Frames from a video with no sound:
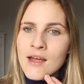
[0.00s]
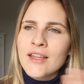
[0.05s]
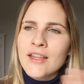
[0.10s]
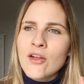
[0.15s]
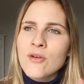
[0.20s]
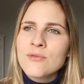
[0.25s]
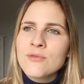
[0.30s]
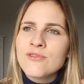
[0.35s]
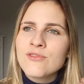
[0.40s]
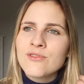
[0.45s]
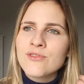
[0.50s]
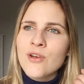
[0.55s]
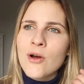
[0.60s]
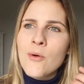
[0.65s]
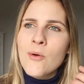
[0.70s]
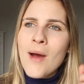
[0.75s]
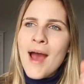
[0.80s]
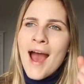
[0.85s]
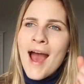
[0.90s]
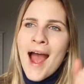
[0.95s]
I thought it was
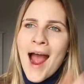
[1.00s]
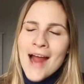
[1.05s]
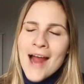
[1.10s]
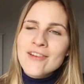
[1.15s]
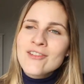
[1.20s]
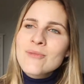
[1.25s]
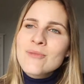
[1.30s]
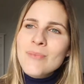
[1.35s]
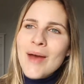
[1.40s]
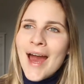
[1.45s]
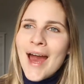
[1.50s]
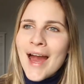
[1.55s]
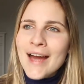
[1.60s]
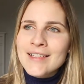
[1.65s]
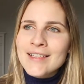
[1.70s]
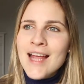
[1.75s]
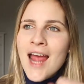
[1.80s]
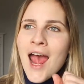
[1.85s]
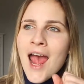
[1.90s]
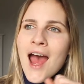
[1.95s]
so
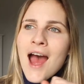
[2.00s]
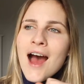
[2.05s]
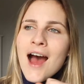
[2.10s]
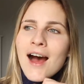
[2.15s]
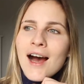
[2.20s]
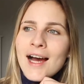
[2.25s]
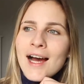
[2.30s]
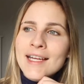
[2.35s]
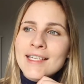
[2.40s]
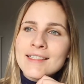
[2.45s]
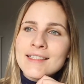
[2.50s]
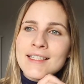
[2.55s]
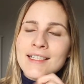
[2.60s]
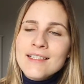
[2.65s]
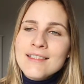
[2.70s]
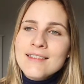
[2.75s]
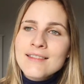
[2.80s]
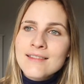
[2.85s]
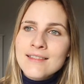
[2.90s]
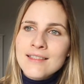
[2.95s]
action-packed. I
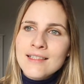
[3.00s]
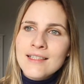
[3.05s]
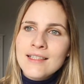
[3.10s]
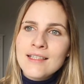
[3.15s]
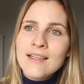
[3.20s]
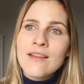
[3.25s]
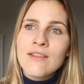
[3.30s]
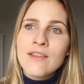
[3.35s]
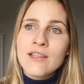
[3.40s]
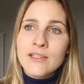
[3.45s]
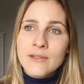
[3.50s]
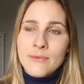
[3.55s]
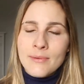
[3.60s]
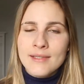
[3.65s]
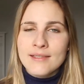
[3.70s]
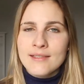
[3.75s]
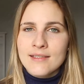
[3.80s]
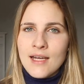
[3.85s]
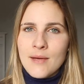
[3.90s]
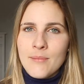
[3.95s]
didn't see the
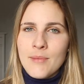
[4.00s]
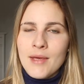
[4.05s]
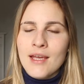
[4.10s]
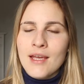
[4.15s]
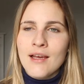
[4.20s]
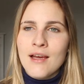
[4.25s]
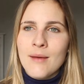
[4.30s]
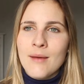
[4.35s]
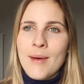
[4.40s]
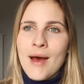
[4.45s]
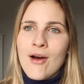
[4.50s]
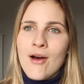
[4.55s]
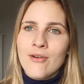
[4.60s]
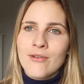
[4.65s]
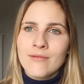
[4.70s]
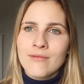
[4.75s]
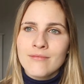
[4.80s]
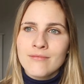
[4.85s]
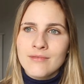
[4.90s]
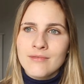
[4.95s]
twist coming
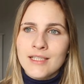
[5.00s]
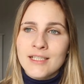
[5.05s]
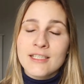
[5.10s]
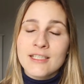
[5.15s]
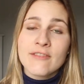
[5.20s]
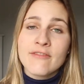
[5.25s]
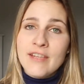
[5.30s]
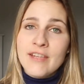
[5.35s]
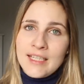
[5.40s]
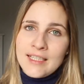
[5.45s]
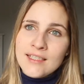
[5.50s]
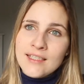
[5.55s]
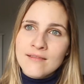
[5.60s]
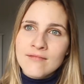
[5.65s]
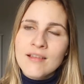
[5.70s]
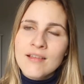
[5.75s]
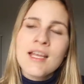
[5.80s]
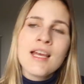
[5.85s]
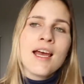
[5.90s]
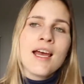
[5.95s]
about there's a villain,
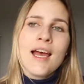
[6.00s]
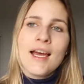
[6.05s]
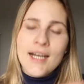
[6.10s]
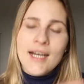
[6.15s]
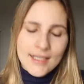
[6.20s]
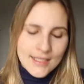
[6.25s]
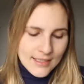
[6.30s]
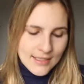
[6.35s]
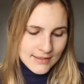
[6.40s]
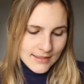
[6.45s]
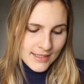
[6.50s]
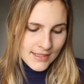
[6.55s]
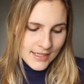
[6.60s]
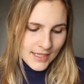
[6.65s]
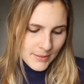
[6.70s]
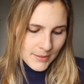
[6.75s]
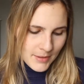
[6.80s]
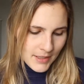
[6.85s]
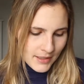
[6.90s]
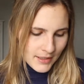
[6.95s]
and I didn't see it
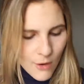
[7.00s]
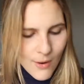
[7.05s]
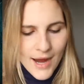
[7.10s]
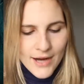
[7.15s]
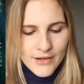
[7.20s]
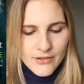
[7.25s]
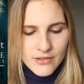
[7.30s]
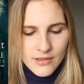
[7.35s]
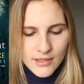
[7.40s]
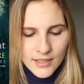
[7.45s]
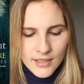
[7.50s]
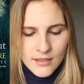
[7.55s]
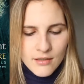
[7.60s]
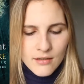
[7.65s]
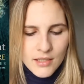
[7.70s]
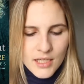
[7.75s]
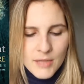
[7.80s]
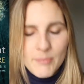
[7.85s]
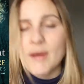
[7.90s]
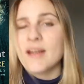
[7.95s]
coming. Oh, actually,
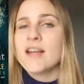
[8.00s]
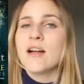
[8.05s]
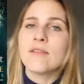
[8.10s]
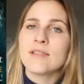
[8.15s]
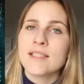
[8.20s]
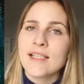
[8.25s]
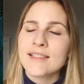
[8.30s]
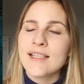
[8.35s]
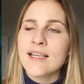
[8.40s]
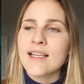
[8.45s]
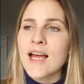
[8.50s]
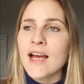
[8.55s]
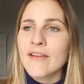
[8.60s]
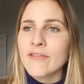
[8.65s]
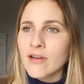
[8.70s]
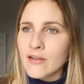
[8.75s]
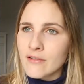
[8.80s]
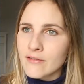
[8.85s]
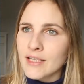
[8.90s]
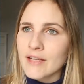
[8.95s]
in my notes I say that I've
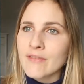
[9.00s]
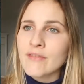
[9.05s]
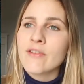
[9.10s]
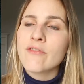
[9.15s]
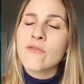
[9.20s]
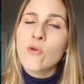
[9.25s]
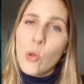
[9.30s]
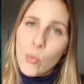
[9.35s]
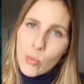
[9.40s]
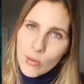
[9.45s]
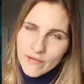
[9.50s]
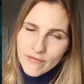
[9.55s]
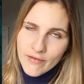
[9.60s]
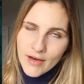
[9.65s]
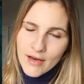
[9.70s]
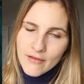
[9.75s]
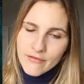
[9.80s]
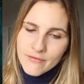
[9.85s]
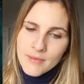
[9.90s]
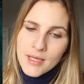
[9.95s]
got given it
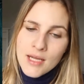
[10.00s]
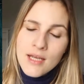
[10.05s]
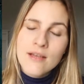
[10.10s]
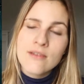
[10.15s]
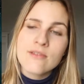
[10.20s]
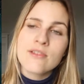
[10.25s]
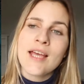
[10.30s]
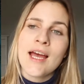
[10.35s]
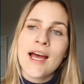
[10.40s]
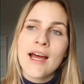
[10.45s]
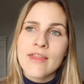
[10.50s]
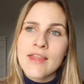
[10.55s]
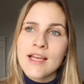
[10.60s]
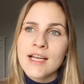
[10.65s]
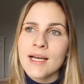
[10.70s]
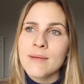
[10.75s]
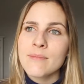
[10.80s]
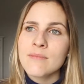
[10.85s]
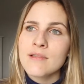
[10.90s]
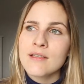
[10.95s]
4.5. So yeah, I
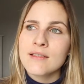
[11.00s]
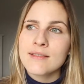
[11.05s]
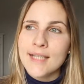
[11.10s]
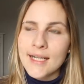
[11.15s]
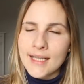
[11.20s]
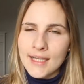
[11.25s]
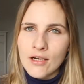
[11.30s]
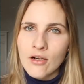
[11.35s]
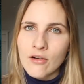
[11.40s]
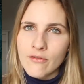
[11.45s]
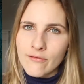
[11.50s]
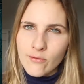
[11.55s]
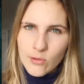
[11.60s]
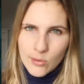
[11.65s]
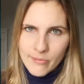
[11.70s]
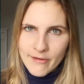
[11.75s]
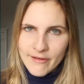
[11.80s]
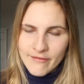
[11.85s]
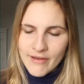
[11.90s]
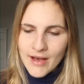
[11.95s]
think I'm settling on
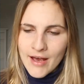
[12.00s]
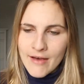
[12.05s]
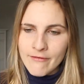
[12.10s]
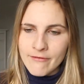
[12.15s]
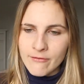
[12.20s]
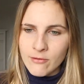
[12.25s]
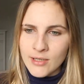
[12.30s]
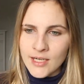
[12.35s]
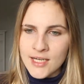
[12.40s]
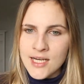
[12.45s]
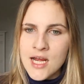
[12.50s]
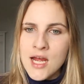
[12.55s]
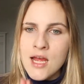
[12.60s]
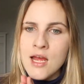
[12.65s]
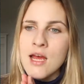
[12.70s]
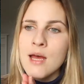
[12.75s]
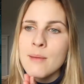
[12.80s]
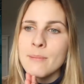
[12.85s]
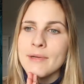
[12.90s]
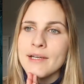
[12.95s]
4.5 for it
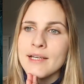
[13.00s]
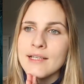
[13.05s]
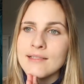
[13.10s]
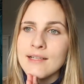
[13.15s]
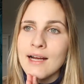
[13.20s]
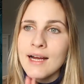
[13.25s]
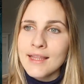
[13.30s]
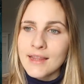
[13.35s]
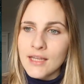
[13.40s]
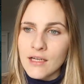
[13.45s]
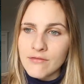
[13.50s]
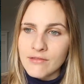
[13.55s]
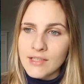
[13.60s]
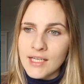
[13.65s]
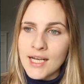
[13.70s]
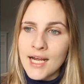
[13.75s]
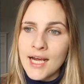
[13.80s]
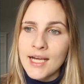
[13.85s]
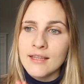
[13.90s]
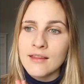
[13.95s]
because I loved
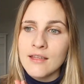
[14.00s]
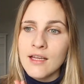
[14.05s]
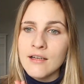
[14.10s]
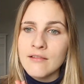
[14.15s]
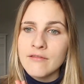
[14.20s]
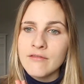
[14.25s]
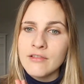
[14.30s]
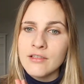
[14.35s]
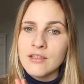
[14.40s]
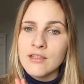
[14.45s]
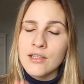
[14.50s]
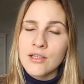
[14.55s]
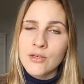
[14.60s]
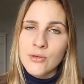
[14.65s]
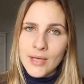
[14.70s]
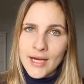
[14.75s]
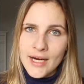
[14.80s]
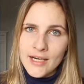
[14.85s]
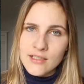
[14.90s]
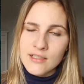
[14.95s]
it. I loved the
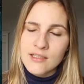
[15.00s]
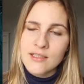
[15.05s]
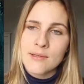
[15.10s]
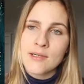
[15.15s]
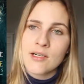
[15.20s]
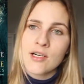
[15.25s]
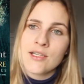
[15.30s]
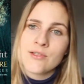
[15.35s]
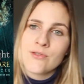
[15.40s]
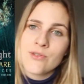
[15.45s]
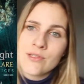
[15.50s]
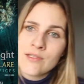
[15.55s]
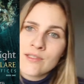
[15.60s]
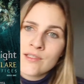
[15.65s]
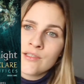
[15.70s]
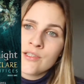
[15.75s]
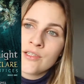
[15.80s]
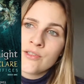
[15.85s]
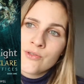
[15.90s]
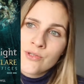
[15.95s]
new characters that I got
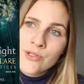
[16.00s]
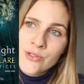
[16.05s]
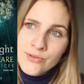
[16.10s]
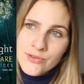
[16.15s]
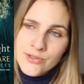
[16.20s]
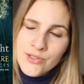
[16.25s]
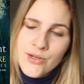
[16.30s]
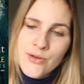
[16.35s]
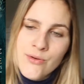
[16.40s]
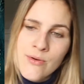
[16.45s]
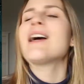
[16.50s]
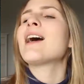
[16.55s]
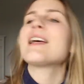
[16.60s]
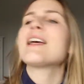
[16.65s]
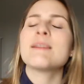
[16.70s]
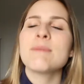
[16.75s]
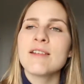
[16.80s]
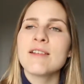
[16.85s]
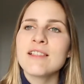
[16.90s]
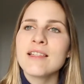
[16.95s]
introduced to. I
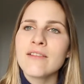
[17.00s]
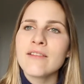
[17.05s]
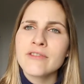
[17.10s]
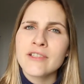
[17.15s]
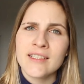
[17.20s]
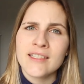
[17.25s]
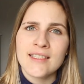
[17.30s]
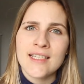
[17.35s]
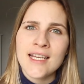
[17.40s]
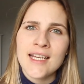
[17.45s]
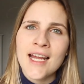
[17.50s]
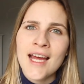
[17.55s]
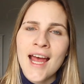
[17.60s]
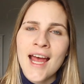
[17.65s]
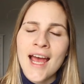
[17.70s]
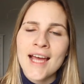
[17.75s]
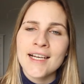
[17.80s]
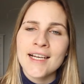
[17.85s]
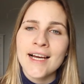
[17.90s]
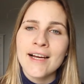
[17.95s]
especially love Christina,
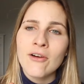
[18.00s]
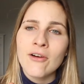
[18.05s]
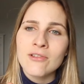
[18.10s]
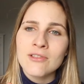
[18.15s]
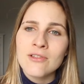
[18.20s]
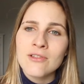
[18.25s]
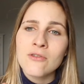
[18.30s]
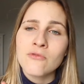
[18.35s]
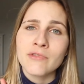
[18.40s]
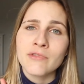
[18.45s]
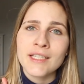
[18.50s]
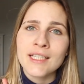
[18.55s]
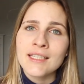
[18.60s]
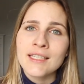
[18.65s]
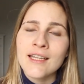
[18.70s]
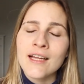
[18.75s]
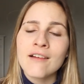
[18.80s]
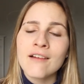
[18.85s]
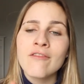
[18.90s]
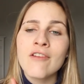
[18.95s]
and I also really
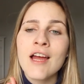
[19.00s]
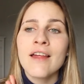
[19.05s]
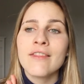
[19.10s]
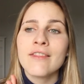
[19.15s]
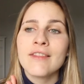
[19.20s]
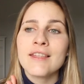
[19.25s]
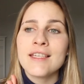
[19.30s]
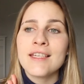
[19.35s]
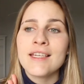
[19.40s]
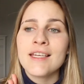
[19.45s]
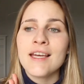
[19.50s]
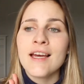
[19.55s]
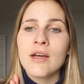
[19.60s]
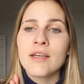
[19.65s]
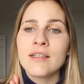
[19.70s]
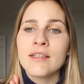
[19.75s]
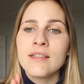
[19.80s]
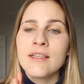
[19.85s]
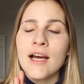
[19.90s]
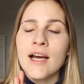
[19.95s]
love the
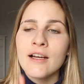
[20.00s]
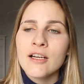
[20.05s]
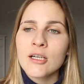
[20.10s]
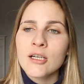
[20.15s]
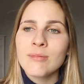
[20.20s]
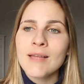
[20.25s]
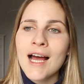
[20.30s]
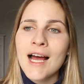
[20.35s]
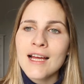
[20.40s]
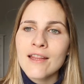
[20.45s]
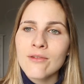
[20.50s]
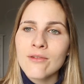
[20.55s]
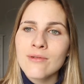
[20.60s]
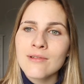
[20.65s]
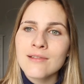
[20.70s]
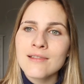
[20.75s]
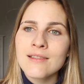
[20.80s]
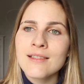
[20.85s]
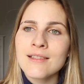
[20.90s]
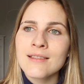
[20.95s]
younger
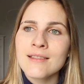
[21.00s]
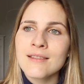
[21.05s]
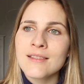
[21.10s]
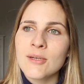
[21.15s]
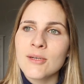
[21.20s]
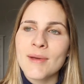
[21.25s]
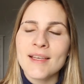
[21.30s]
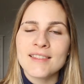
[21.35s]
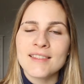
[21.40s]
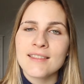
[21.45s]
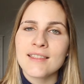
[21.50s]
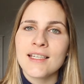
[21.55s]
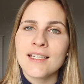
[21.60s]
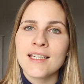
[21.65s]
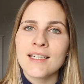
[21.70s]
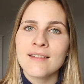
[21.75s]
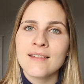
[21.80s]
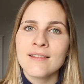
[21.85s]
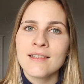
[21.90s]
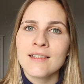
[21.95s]
Blackthorns. So
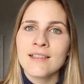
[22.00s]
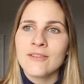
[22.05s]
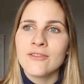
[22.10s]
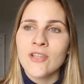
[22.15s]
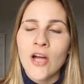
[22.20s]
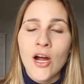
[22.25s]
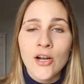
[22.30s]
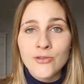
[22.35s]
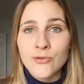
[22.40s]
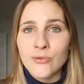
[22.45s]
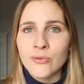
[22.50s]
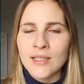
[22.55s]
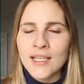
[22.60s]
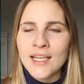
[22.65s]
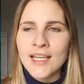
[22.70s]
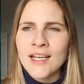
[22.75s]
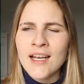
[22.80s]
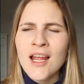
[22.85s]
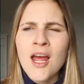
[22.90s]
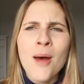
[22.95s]
basically not
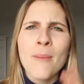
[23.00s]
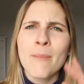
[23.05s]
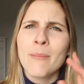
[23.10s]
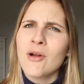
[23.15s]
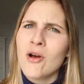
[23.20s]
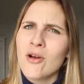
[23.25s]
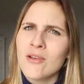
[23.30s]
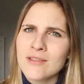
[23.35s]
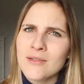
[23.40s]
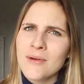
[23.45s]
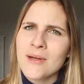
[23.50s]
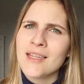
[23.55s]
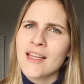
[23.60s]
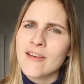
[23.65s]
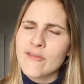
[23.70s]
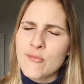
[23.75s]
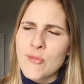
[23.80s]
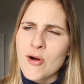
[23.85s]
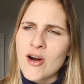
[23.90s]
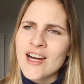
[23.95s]
Julian, but also I
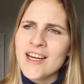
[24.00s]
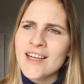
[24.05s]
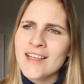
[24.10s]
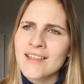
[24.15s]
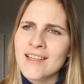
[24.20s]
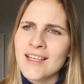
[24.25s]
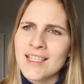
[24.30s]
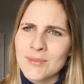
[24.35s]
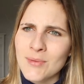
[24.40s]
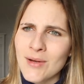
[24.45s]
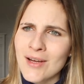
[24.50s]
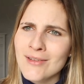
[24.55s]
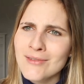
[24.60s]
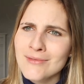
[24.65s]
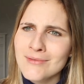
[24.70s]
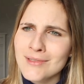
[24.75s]
love Mark as well.